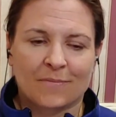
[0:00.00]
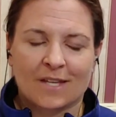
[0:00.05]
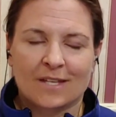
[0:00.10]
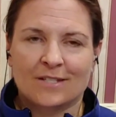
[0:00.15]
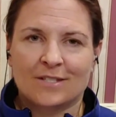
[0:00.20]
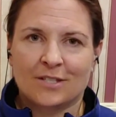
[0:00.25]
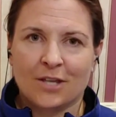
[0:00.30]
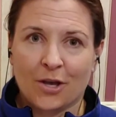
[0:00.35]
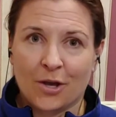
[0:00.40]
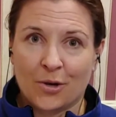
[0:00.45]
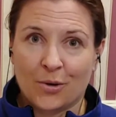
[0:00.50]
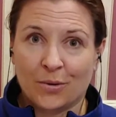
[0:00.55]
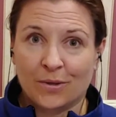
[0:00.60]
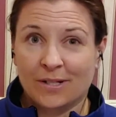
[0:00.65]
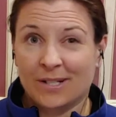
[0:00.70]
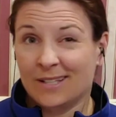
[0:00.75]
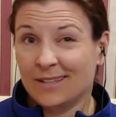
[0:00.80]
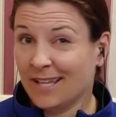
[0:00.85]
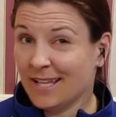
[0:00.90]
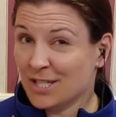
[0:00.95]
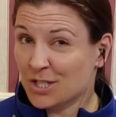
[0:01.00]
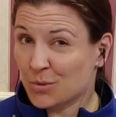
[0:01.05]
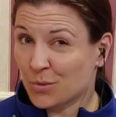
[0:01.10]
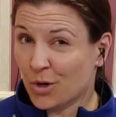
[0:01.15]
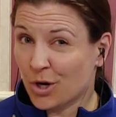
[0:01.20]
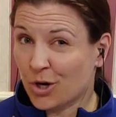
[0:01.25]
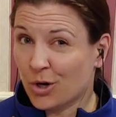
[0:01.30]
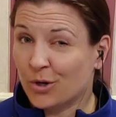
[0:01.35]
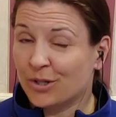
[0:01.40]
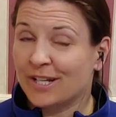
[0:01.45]
So let's
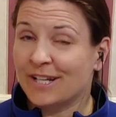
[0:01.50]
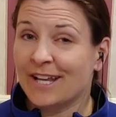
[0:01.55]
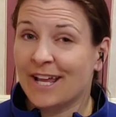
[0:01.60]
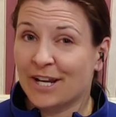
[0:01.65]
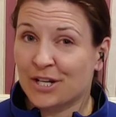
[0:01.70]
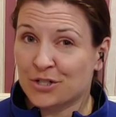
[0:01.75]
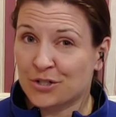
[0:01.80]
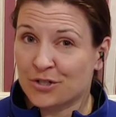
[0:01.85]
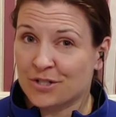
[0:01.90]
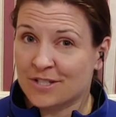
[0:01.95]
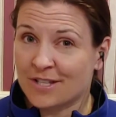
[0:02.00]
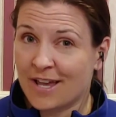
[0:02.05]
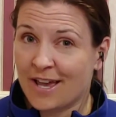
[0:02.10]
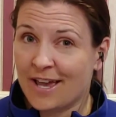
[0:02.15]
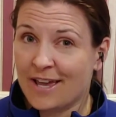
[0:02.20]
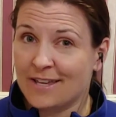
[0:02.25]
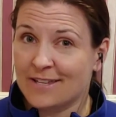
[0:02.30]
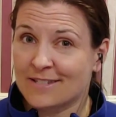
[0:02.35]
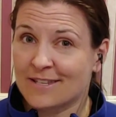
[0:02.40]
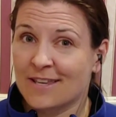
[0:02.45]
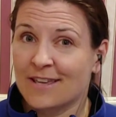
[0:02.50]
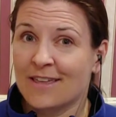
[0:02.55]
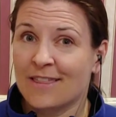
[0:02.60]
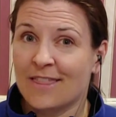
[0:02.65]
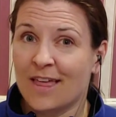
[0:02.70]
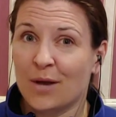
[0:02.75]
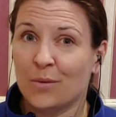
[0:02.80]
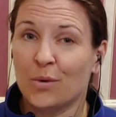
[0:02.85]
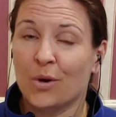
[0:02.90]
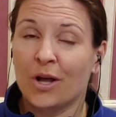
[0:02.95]
work on an exercise
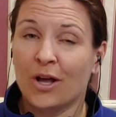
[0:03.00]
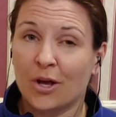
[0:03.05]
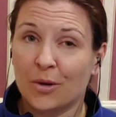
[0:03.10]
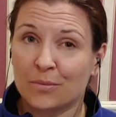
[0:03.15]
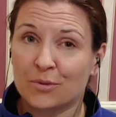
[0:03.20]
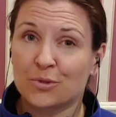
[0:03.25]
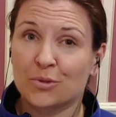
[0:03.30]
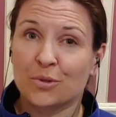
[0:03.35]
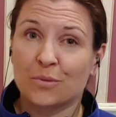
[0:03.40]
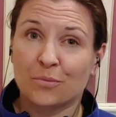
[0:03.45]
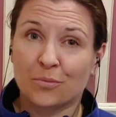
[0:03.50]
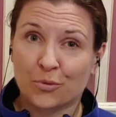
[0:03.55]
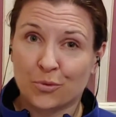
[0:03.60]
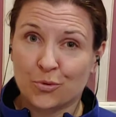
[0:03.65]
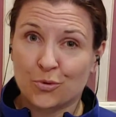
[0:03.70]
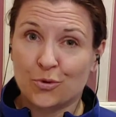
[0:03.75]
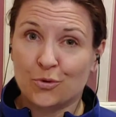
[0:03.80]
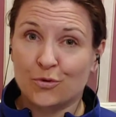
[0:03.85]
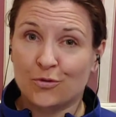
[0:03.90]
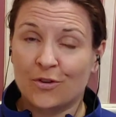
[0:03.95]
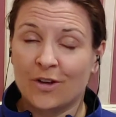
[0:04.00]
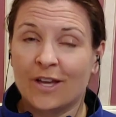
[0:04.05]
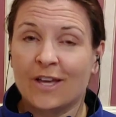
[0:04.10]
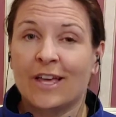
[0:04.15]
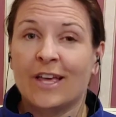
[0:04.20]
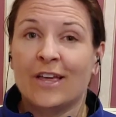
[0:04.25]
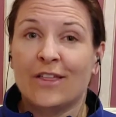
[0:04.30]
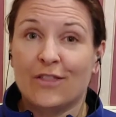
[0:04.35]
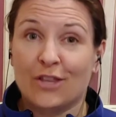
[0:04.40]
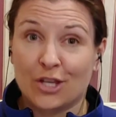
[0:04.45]
that will help to improve
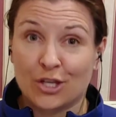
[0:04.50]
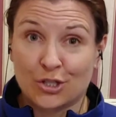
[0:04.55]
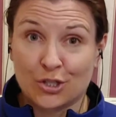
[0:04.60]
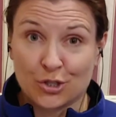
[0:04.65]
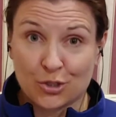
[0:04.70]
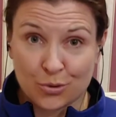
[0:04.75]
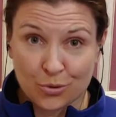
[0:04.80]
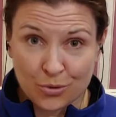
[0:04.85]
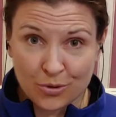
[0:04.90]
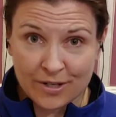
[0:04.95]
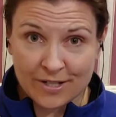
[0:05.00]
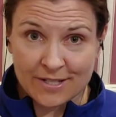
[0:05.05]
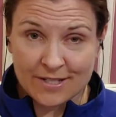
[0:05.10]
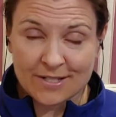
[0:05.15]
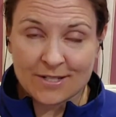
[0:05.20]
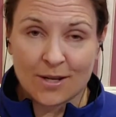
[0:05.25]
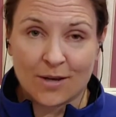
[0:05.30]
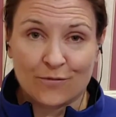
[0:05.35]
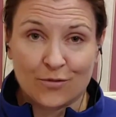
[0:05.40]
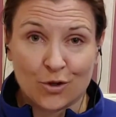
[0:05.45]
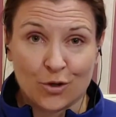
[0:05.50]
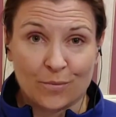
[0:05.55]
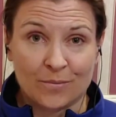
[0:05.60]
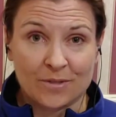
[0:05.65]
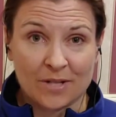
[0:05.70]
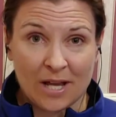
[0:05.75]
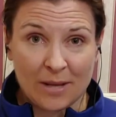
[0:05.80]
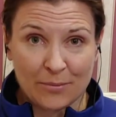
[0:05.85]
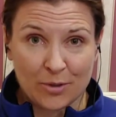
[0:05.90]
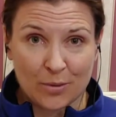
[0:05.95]
the endurance of your
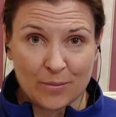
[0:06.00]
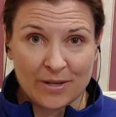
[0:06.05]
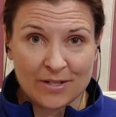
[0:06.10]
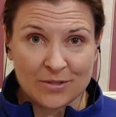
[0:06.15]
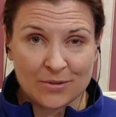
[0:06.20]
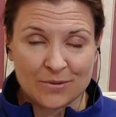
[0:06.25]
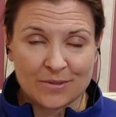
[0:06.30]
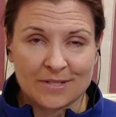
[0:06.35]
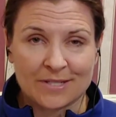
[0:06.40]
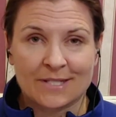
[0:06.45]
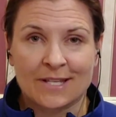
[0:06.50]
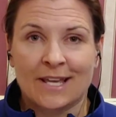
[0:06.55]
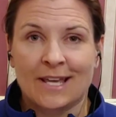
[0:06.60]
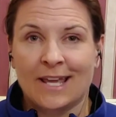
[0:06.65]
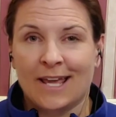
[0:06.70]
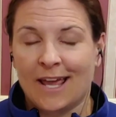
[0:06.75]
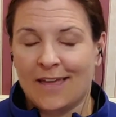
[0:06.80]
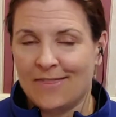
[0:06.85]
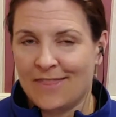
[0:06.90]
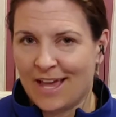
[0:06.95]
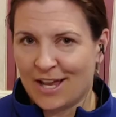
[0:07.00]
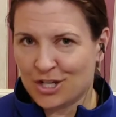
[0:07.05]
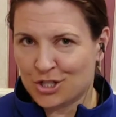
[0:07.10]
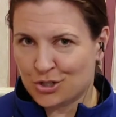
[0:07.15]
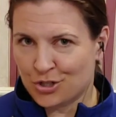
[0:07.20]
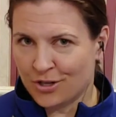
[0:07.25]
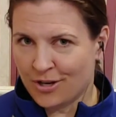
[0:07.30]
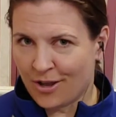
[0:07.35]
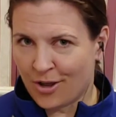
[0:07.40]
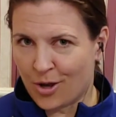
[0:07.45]
abdominal muscles. And that
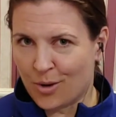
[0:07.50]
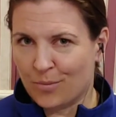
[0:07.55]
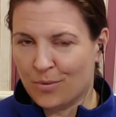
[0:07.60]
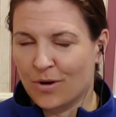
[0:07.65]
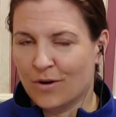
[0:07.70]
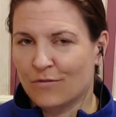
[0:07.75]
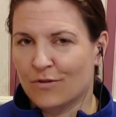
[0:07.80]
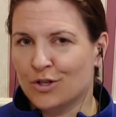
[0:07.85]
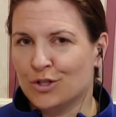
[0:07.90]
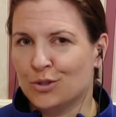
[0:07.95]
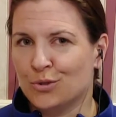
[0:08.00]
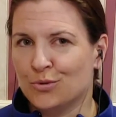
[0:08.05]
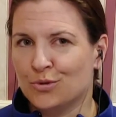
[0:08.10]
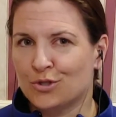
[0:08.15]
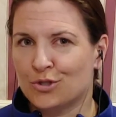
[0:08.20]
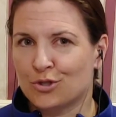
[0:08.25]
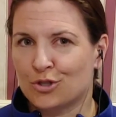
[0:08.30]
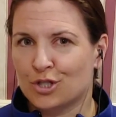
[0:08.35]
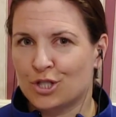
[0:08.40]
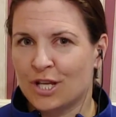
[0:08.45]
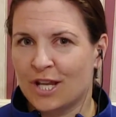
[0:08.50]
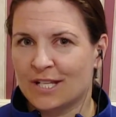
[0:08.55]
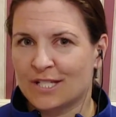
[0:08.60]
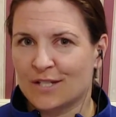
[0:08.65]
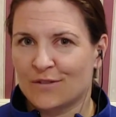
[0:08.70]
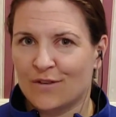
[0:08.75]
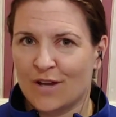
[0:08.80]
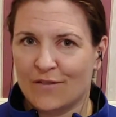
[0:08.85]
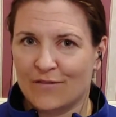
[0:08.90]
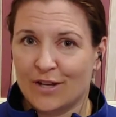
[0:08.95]
should help reduce your chance
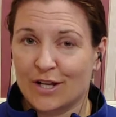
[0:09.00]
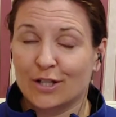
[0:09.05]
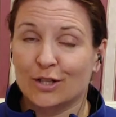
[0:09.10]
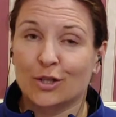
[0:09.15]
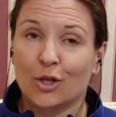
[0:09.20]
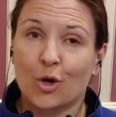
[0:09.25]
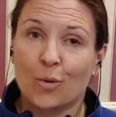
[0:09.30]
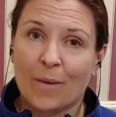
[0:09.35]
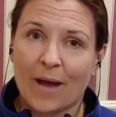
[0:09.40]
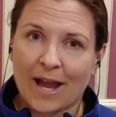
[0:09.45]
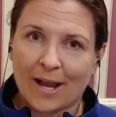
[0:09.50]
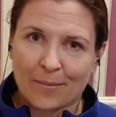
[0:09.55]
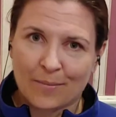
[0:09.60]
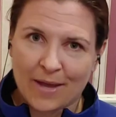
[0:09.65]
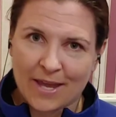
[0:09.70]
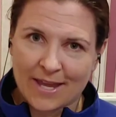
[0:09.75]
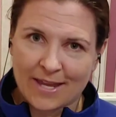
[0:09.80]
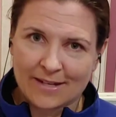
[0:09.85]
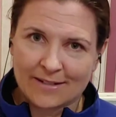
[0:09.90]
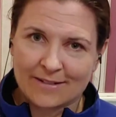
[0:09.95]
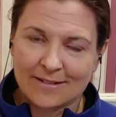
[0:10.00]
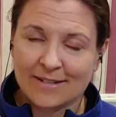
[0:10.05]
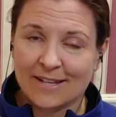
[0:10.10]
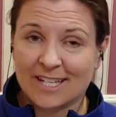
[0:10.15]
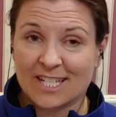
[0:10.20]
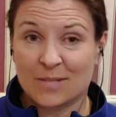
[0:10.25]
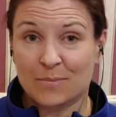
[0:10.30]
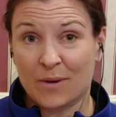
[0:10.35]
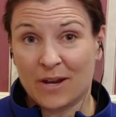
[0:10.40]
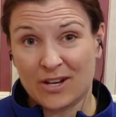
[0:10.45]
of having low back pain,
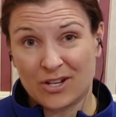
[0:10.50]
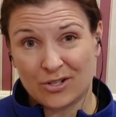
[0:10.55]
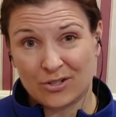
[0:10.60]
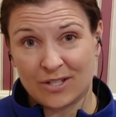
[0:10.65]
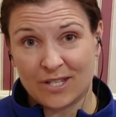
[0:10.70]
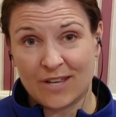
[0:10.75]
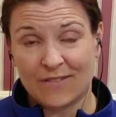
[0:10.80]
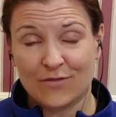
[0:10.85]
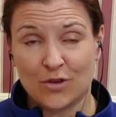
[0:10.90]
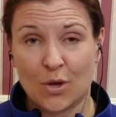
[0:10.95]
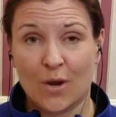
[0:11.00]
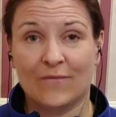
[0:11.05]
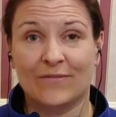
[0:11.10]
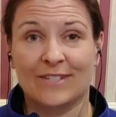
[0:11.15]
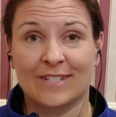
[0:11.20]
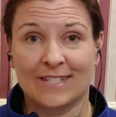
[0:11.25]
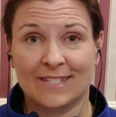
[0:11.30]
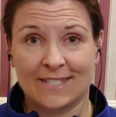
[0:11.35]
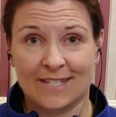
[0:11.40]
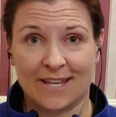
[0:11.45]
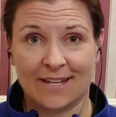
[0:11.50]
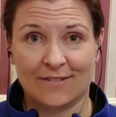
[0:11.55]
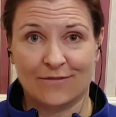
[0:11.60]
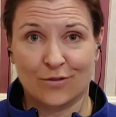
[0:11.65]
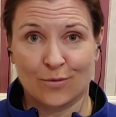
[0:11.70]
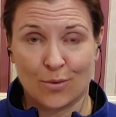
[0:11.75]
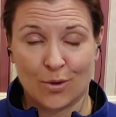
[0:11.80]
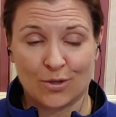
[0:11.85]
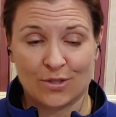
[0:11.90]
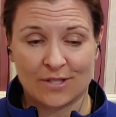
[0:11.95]
especially if you have to sit
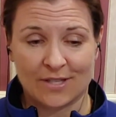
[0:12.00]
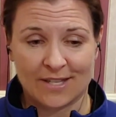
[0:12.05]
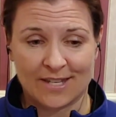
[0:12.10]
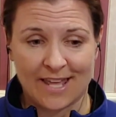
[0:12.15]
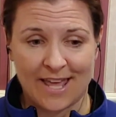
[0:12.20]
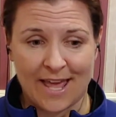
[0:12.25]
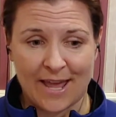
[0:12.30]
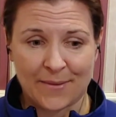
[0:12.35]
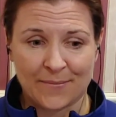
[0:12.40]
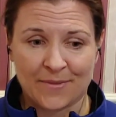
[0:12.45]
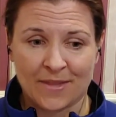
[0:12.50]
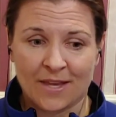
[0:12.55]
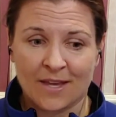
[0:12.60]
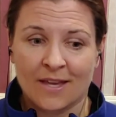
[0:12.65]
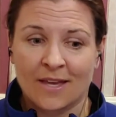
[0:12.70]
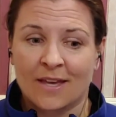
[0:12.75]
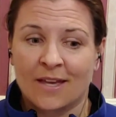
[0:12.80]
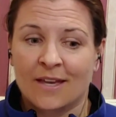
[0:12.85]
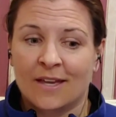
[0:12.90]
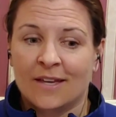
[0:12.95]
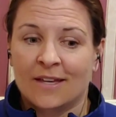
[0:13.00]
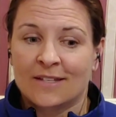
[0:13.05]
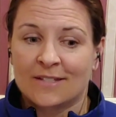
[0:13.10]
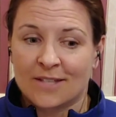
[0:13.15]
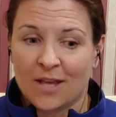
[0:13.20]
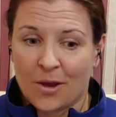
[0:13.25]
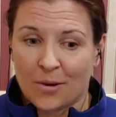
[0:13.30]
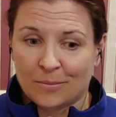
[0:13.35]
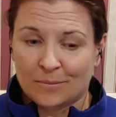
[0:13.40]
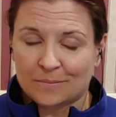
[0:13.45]
for most of the day.
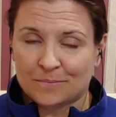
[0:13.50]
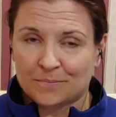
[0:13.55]
So